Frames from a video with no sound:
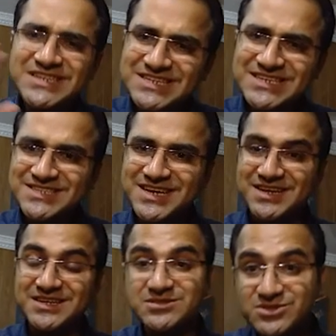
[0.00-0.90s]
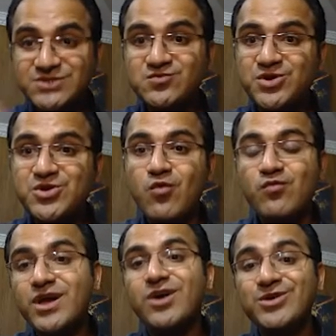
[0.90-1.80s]
in detail. In this video,
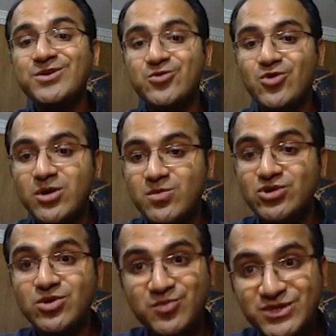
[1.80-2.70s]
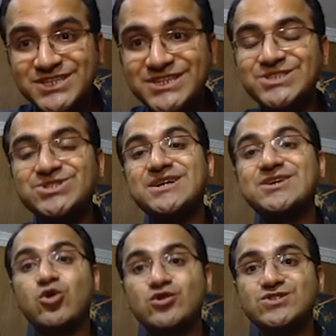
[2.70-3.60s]
we are going to talk about the presentation
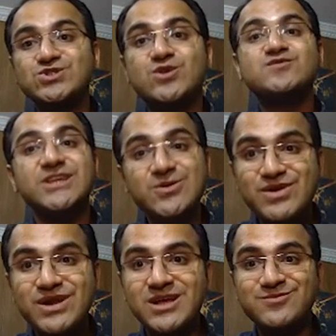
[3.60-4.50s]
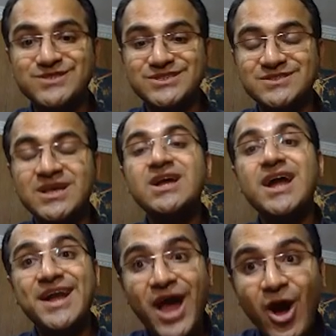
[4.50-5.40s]
and causes of cerebral abscess and